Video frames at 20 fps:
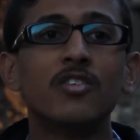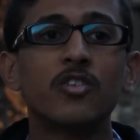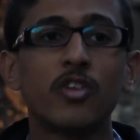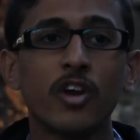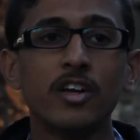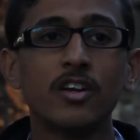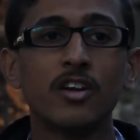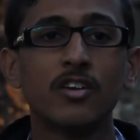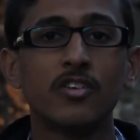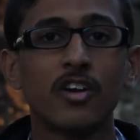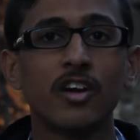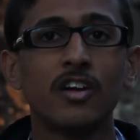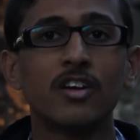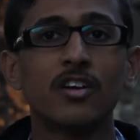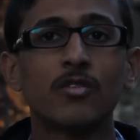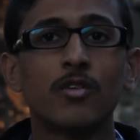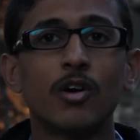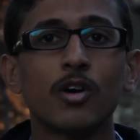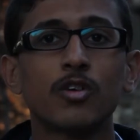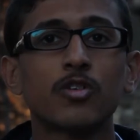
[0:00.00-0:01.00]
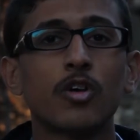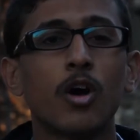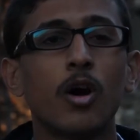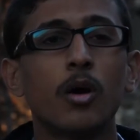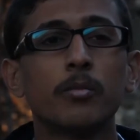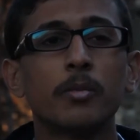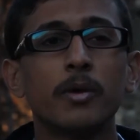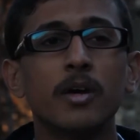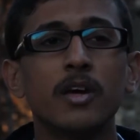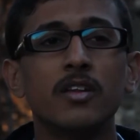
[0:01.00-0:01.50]
trainer
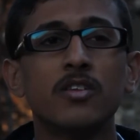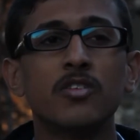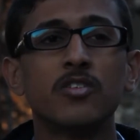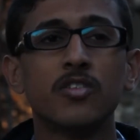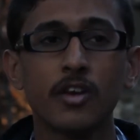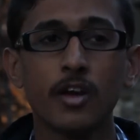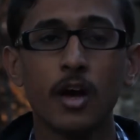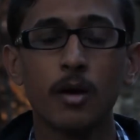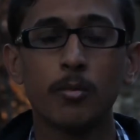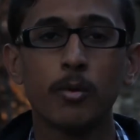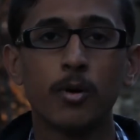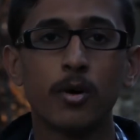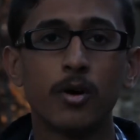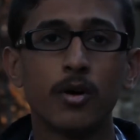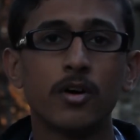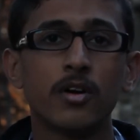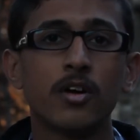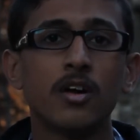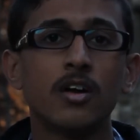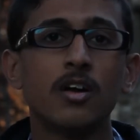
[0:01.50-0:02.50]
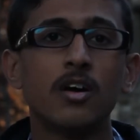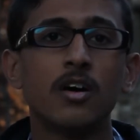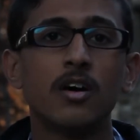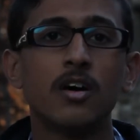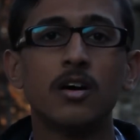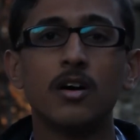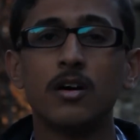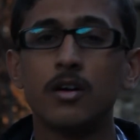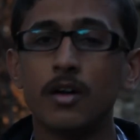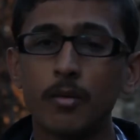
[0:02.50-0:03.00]
workshop in Singapore
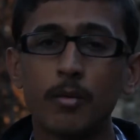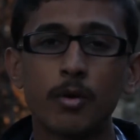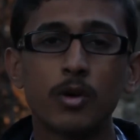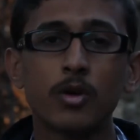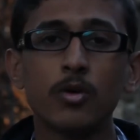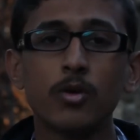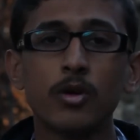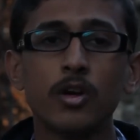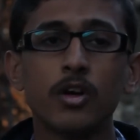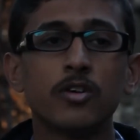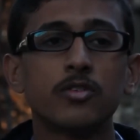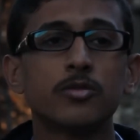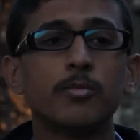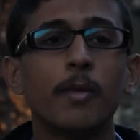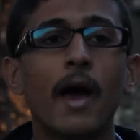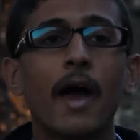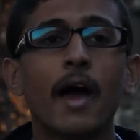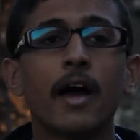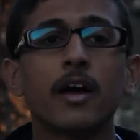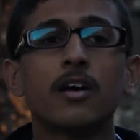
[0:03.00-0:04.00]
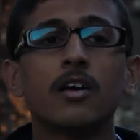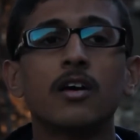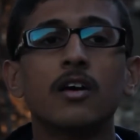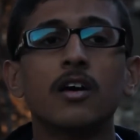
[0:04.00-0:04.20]
about 2 years back,